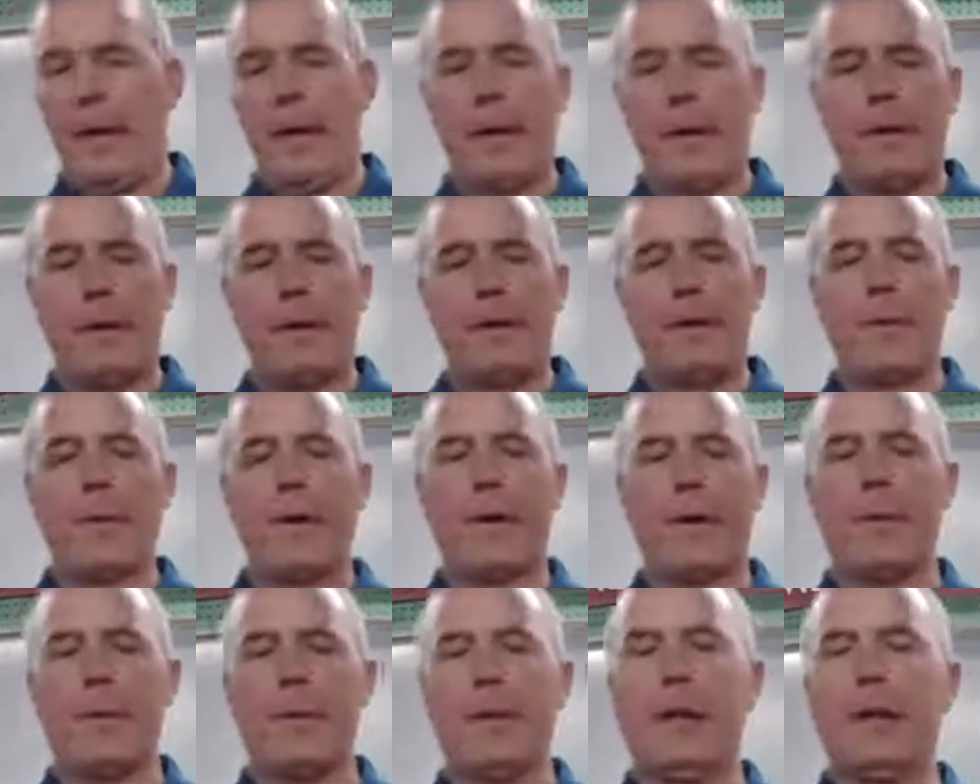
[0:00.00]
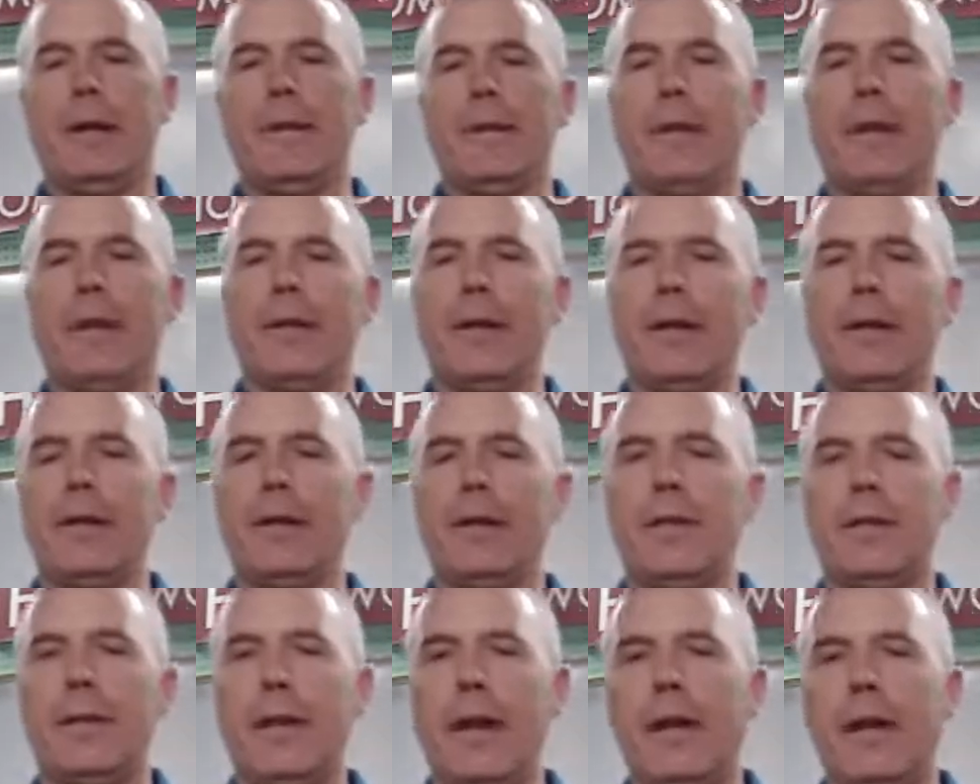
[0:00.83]
I always recommend if there
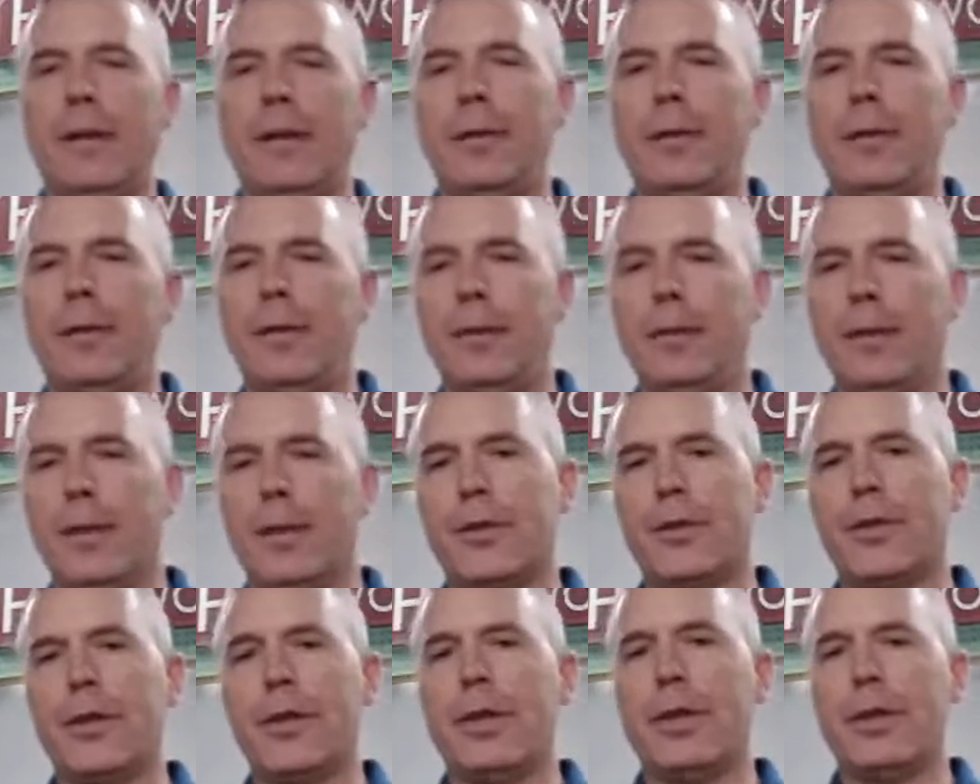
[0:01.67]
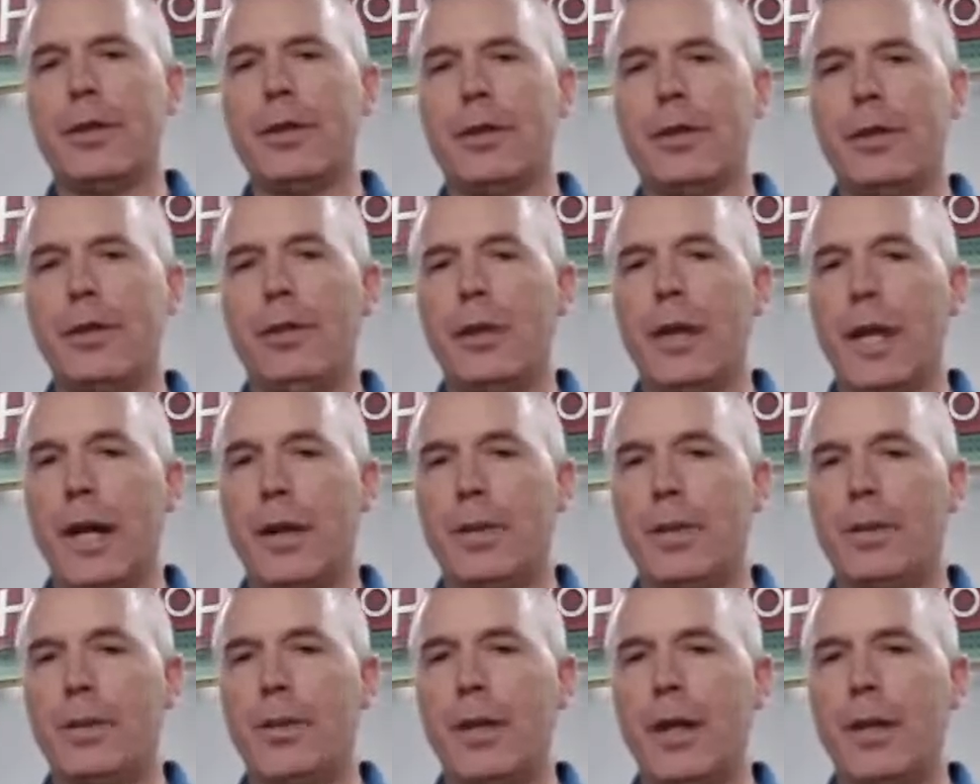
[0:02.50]
is a valve that's going
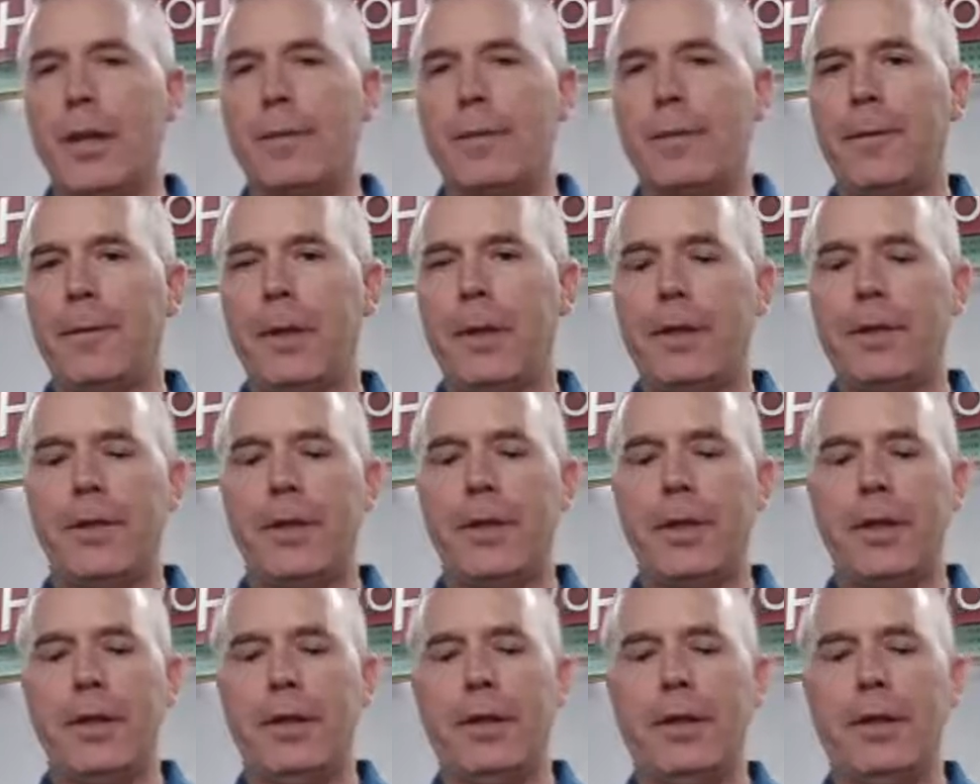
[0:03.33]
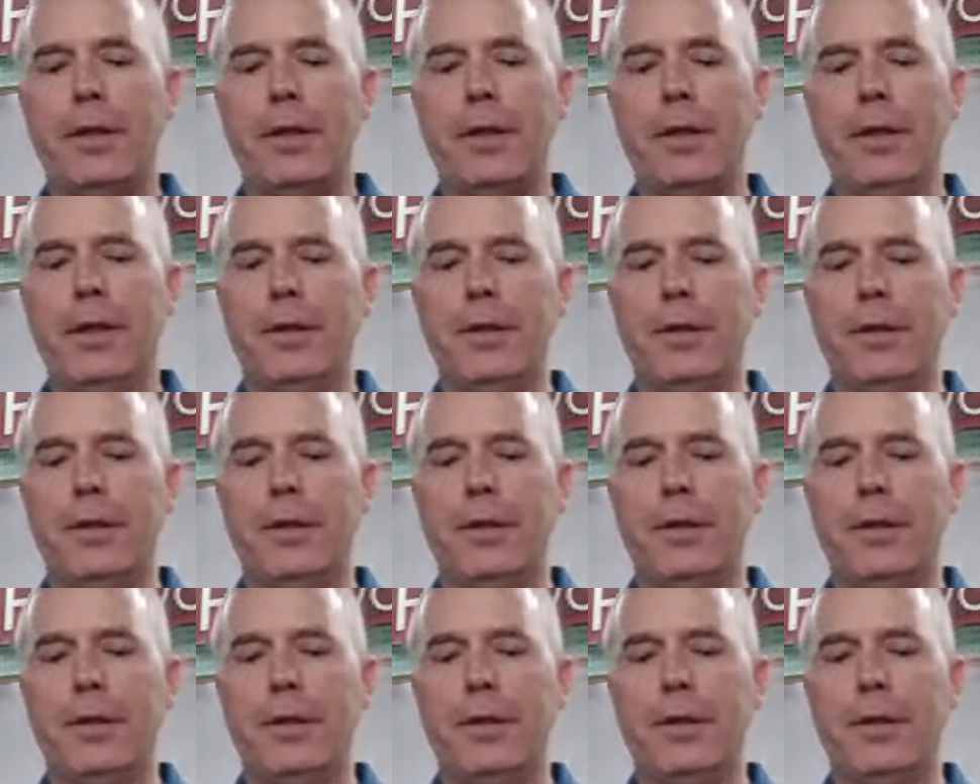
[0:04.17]
to an outside faucet,